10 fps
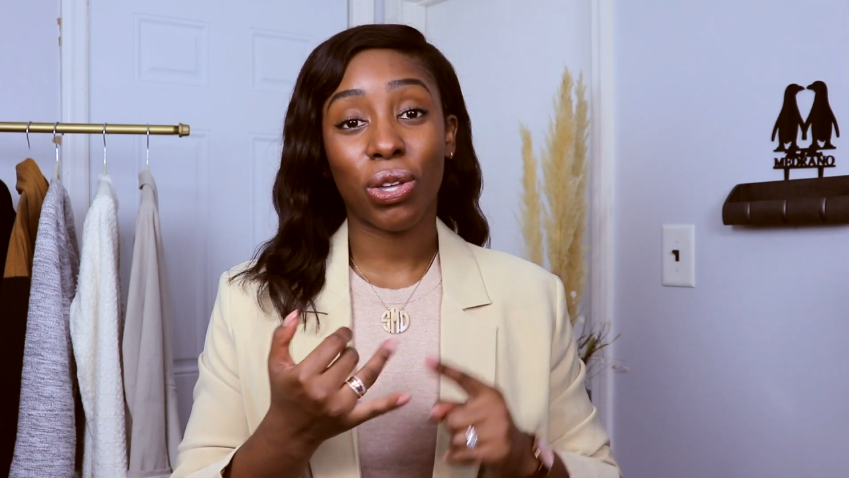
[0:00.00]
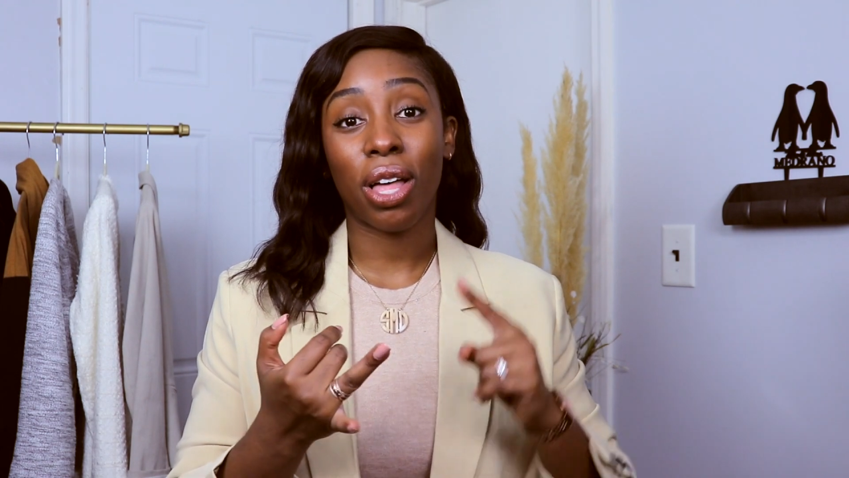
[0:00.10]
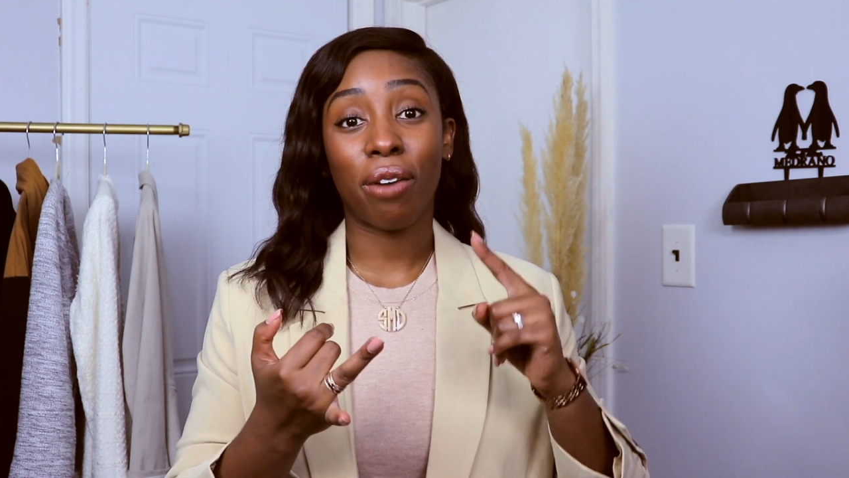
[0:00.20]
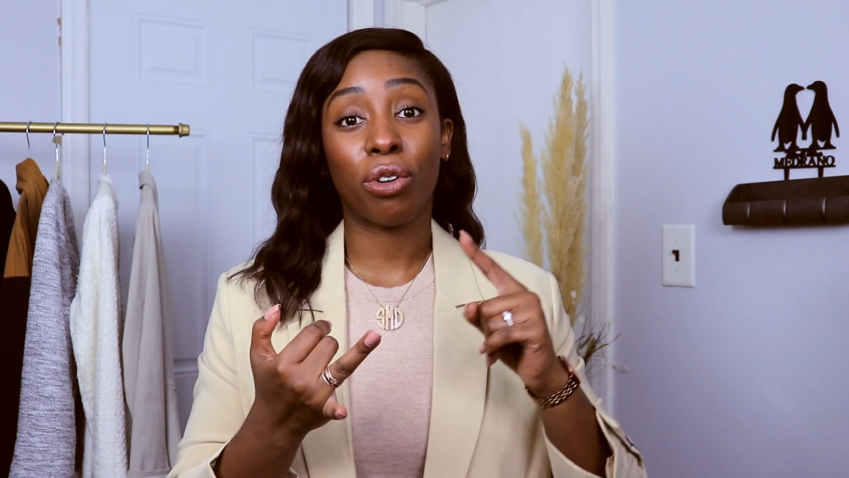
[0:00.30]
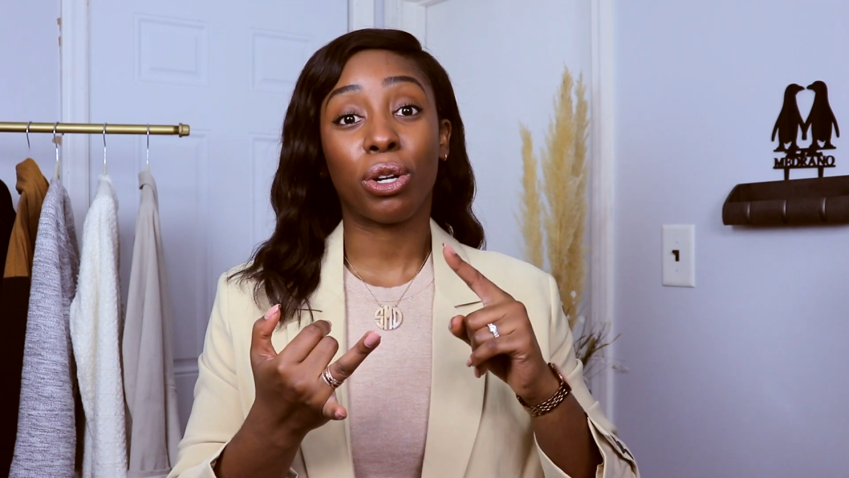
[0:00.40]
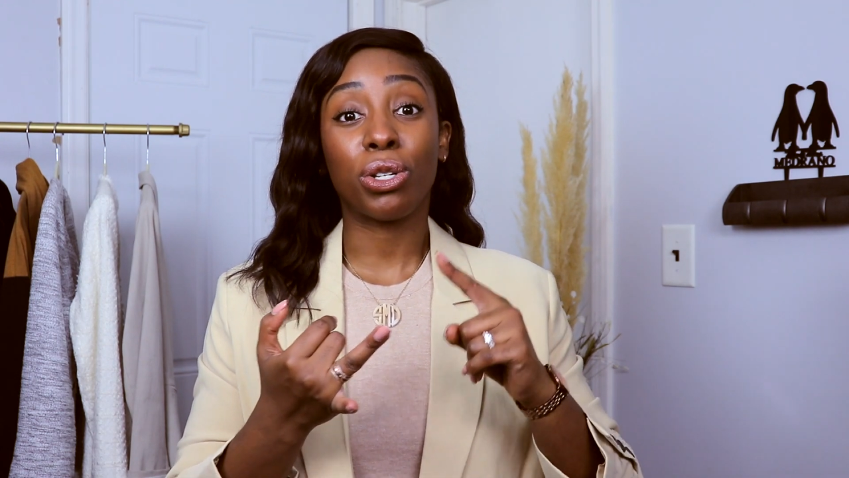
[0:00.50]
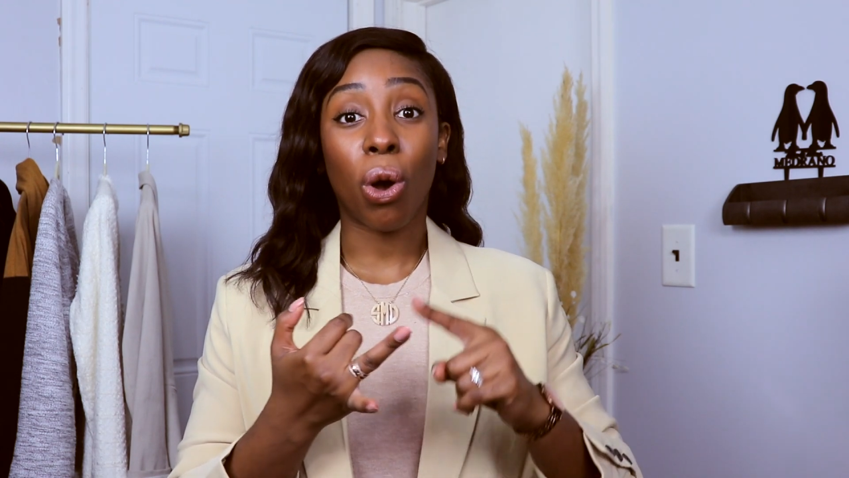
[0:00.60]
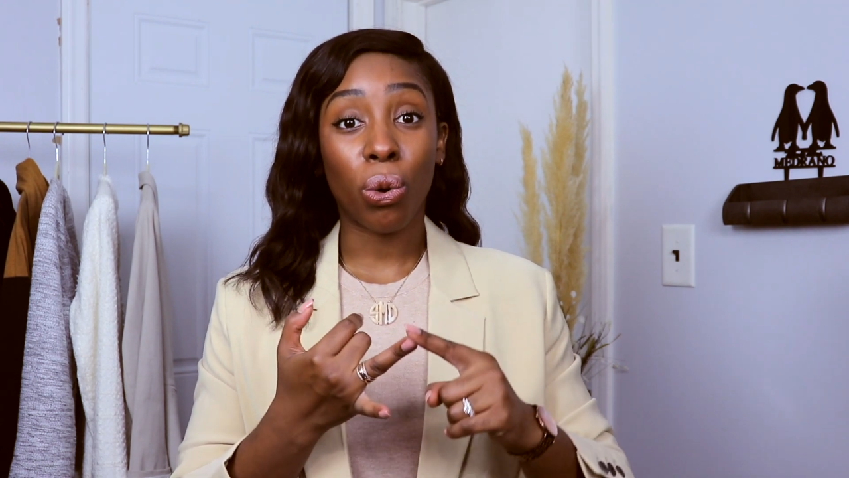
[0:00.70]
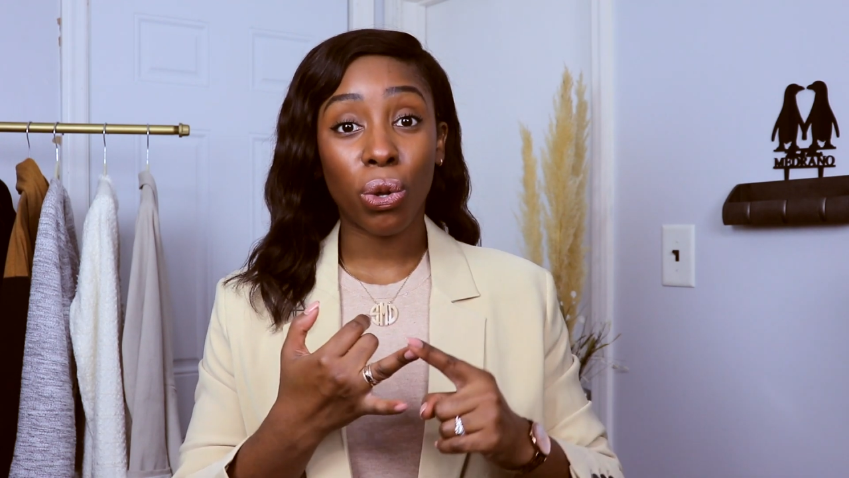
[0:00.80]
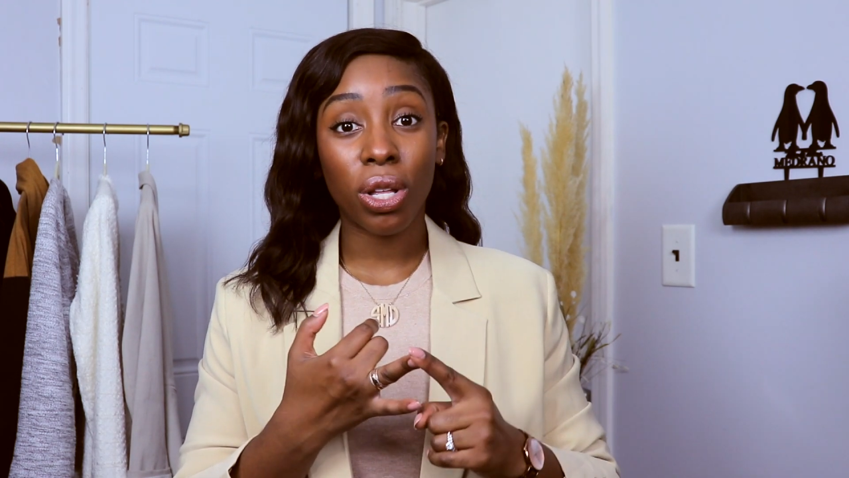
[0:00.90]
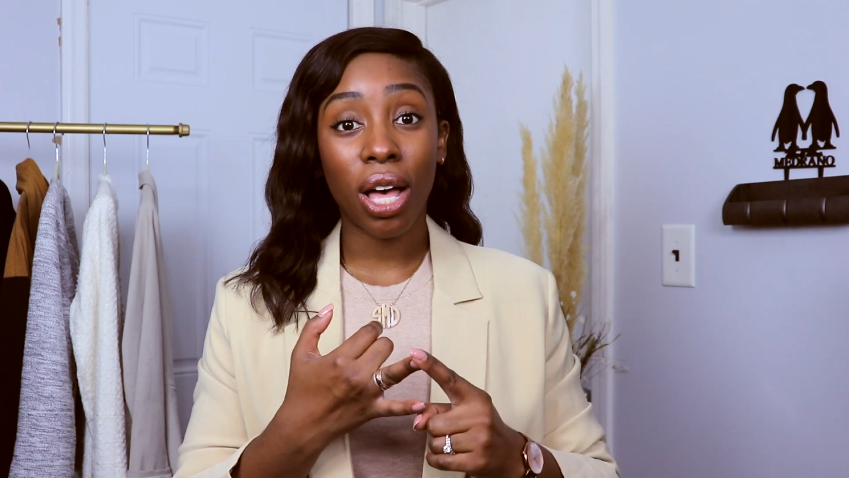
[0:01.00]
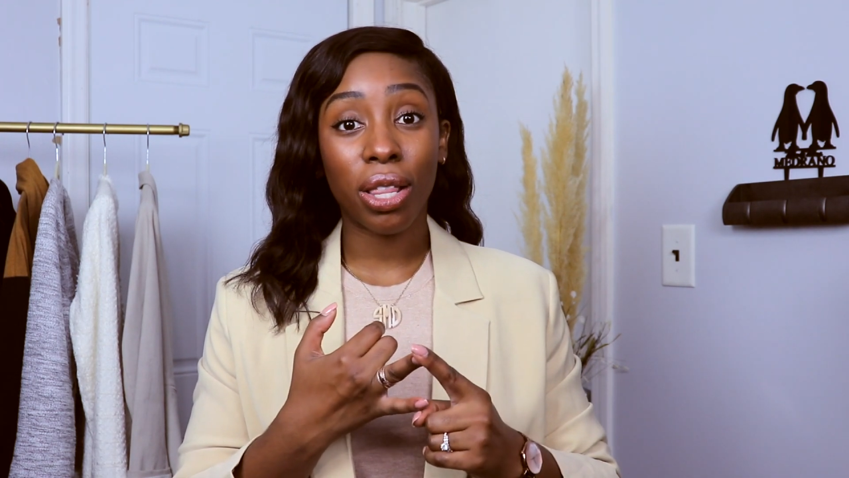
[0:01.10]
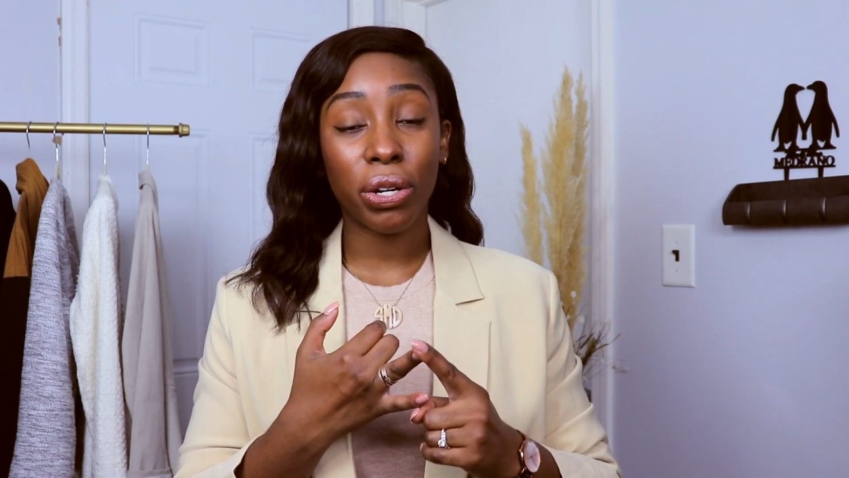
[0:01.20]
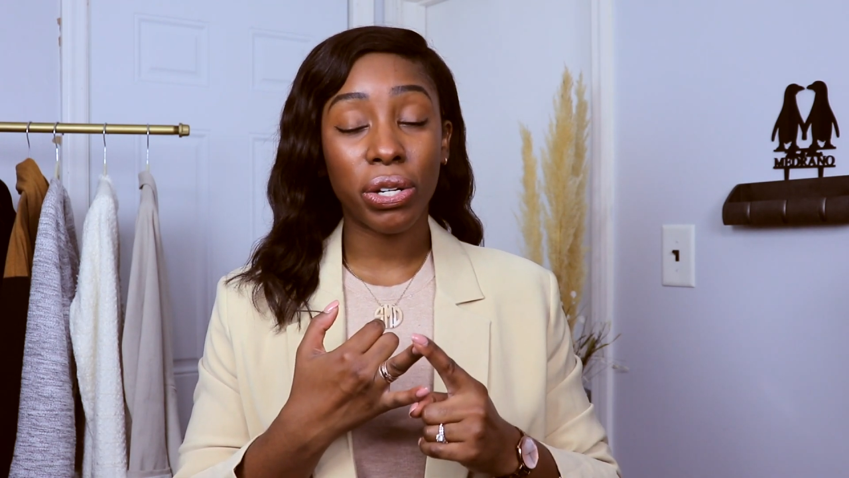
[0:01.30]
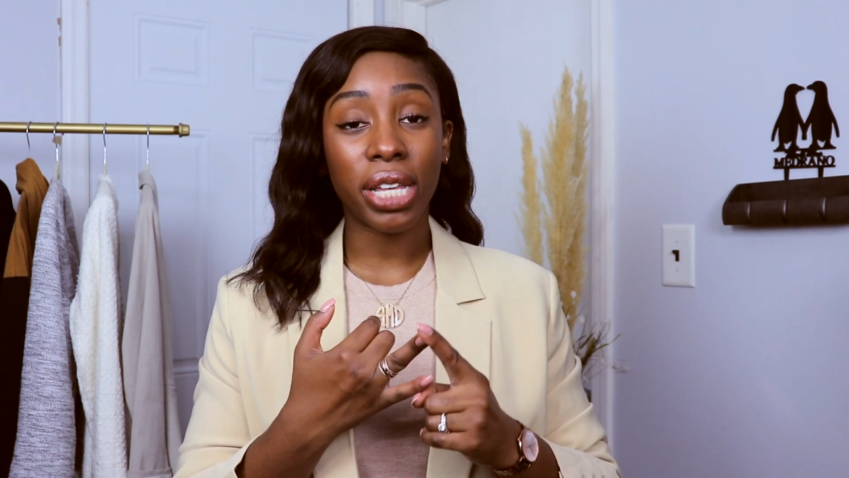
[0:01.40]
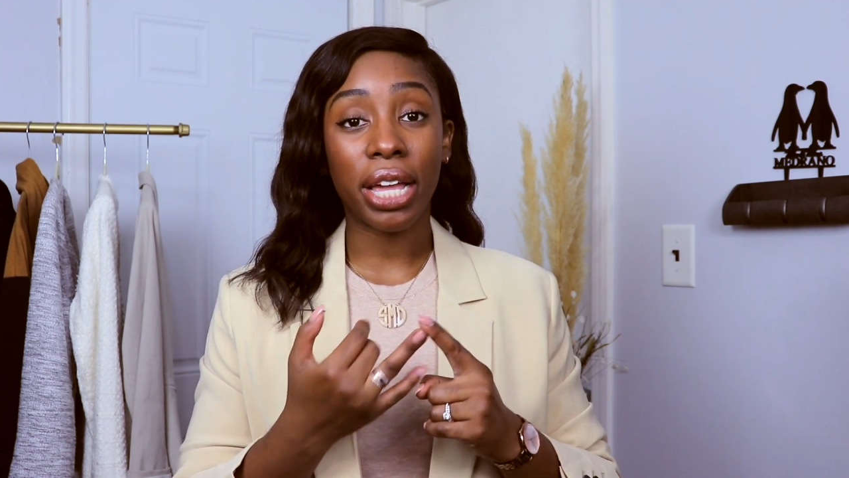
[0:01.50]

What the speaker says: you'll have your tonal colors,